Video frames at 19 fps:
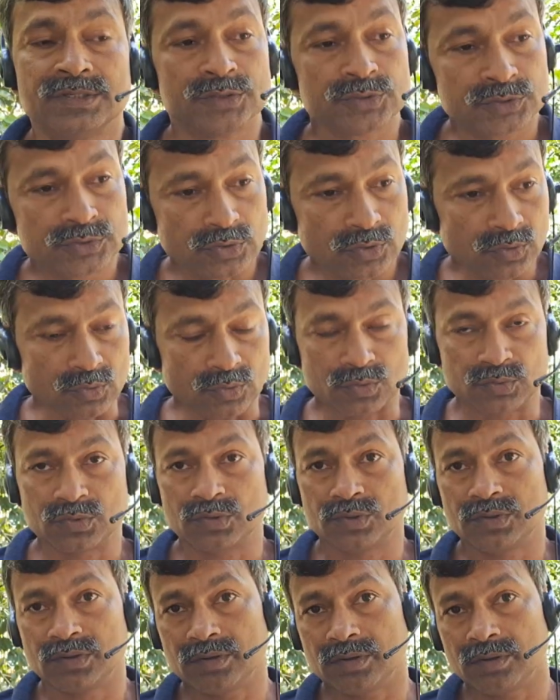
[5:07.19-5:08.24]
So
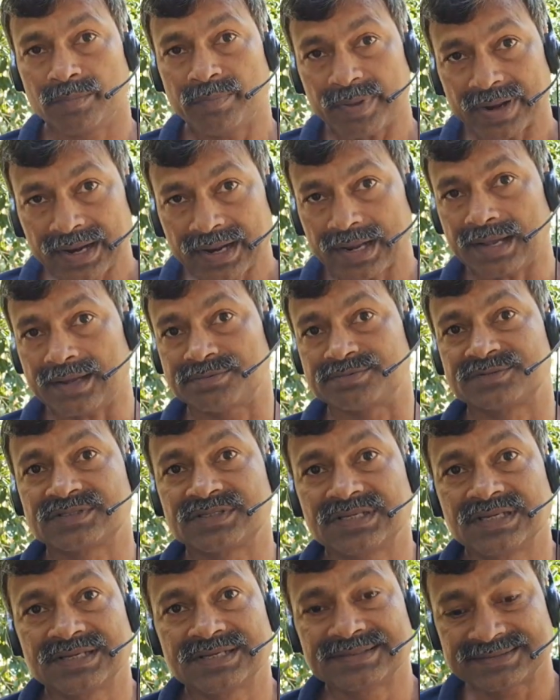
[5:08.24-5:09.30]

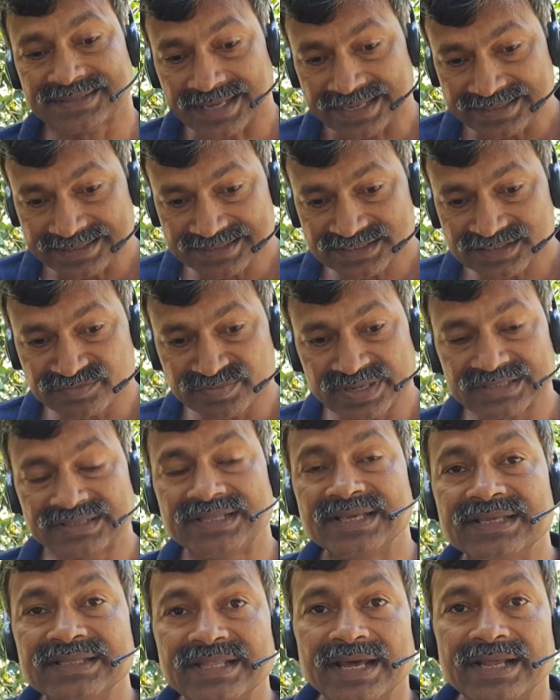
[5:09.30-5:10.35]
perhaps scientists may
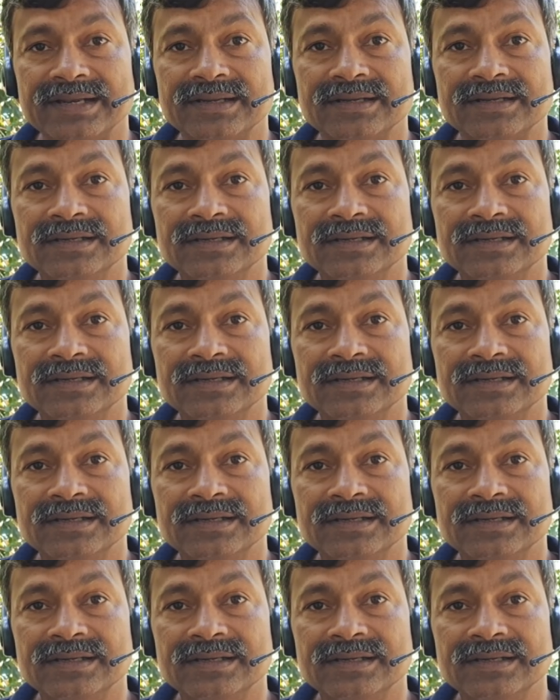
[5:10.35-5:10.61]
think that